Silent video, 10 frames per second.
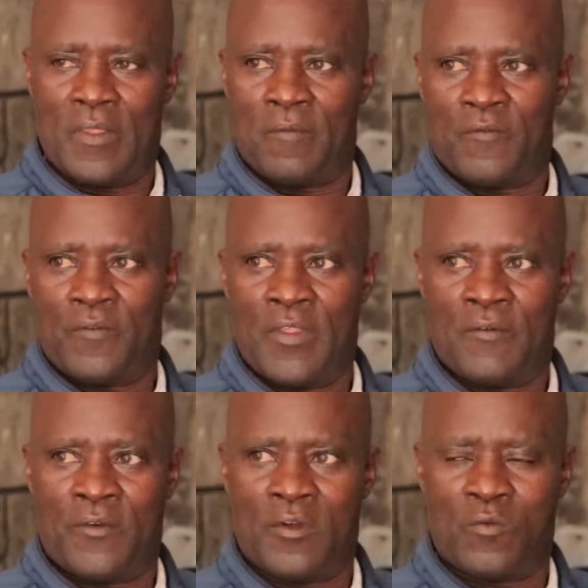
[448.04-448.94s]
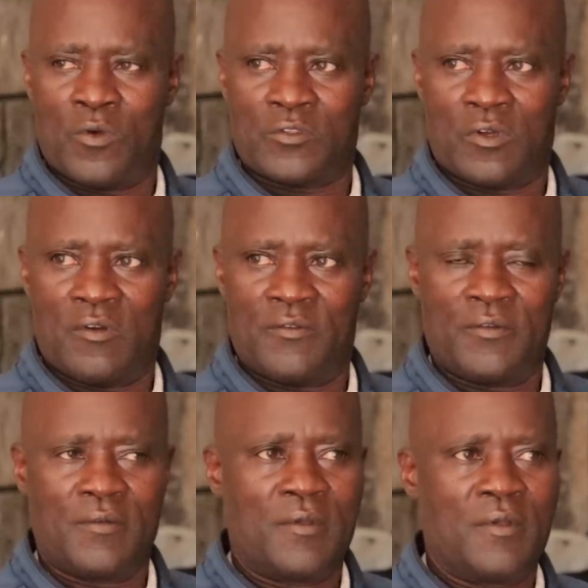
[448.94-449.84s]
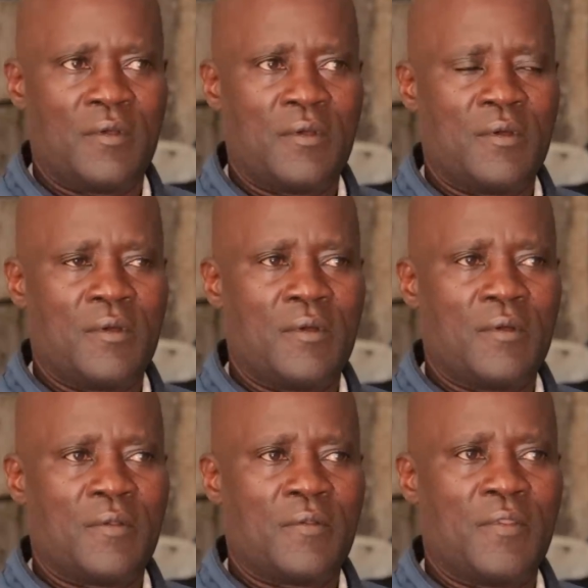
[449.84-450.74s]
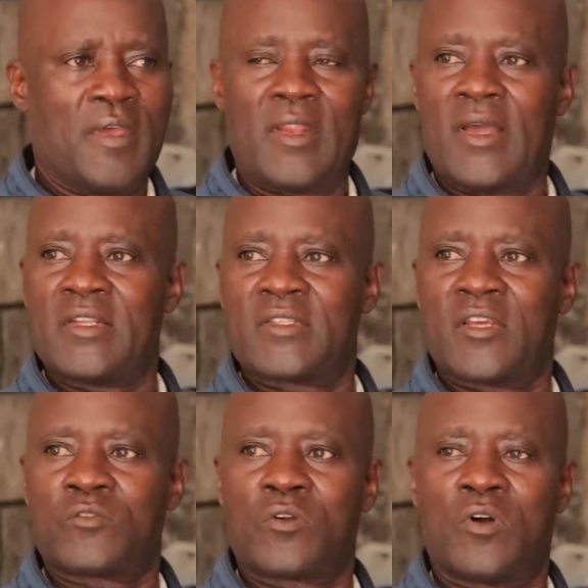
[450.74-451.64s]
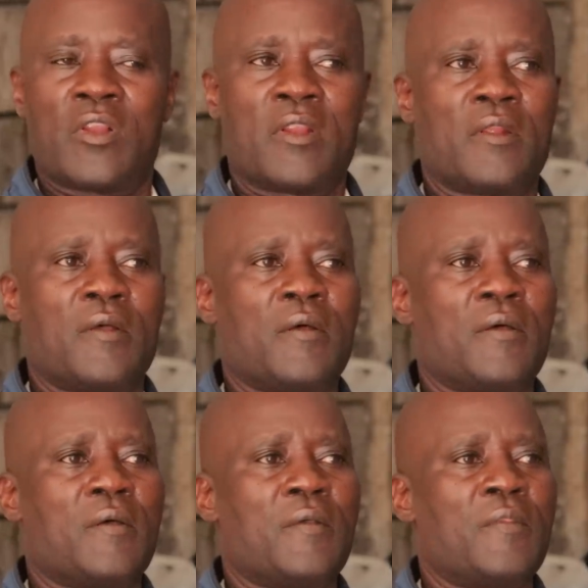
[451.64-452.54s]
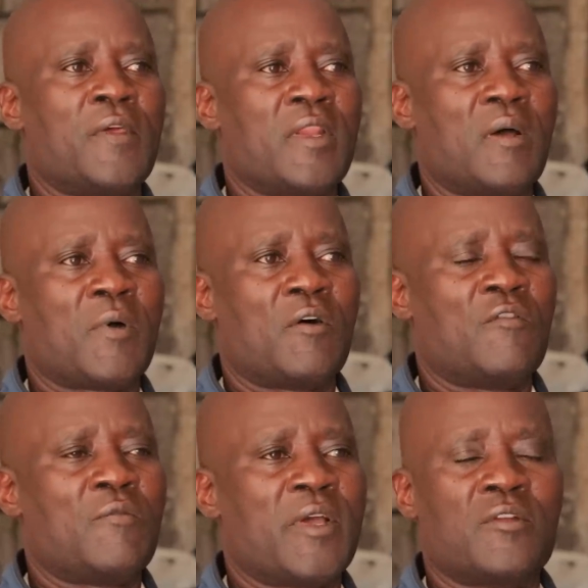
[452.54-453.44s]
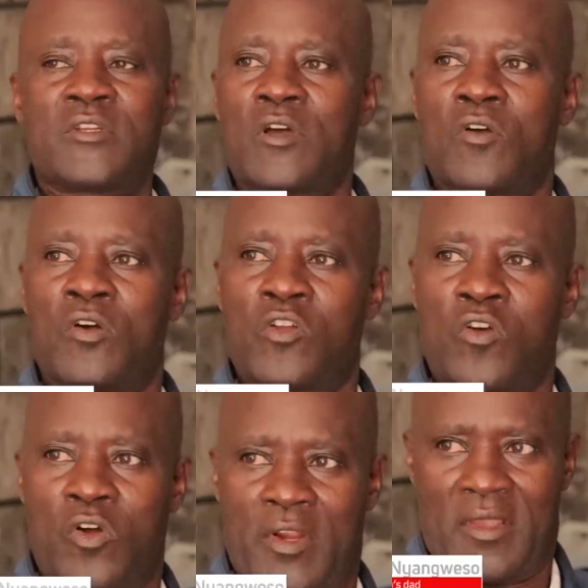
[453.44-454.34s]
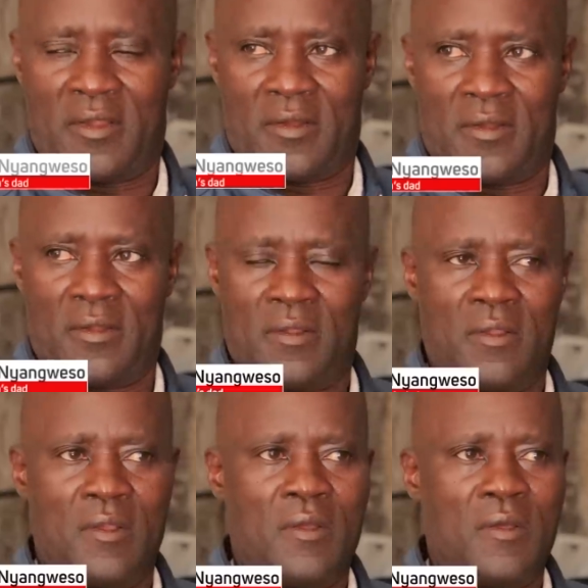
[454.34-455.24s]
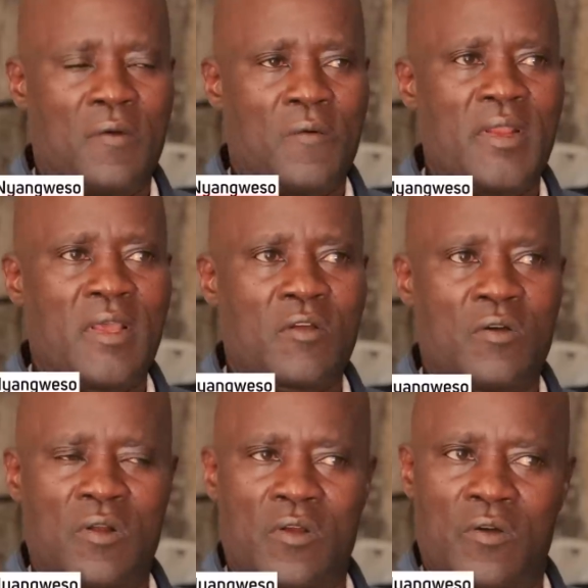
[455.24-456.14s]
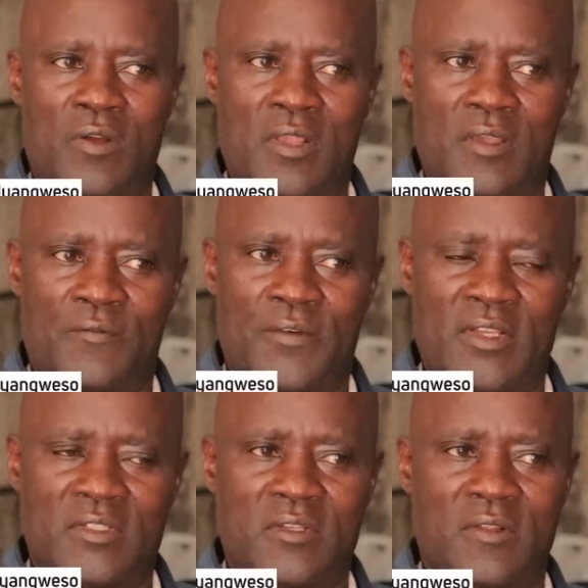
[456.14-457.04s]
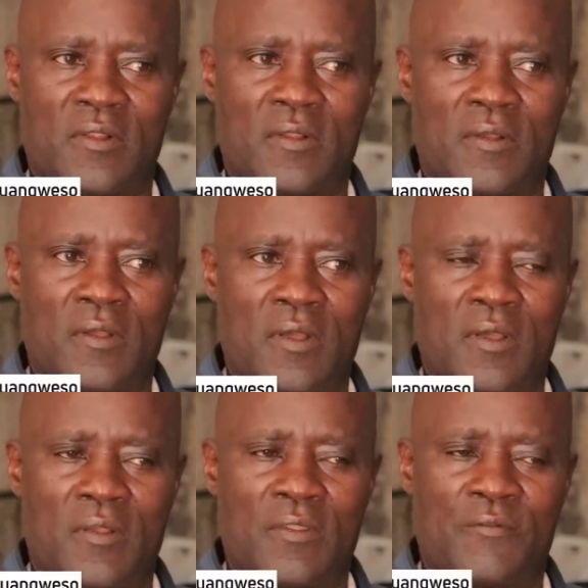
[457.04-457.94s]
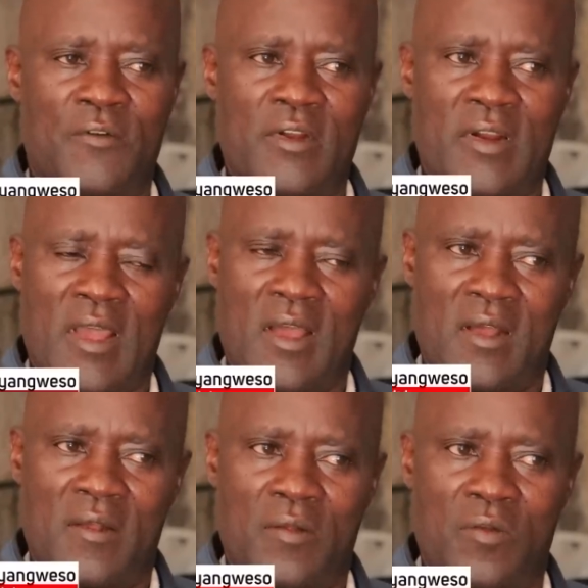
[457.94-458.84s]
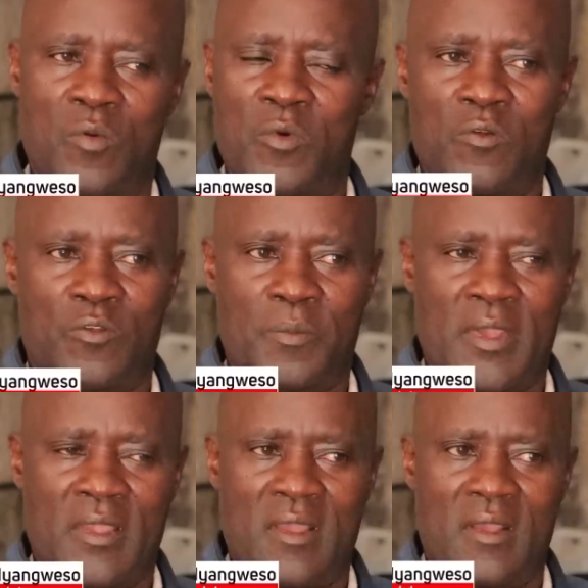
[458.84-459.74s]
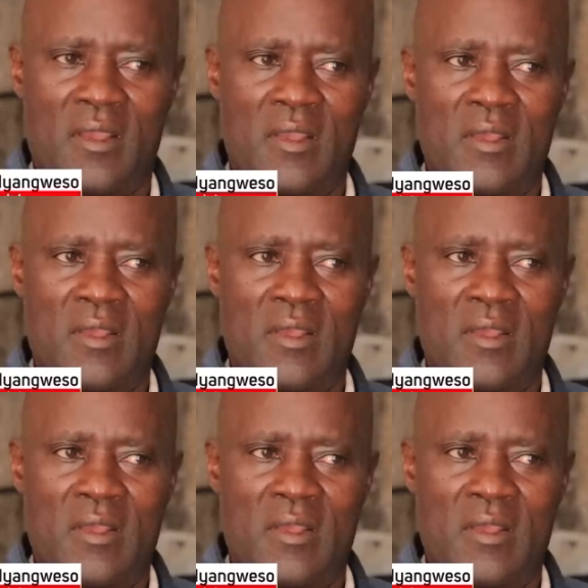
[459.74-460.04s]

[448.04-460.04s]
The phone was off. Then I decided to call the number of my daughter called Corney. When I called Corney first, the phone rang, nobody was picking.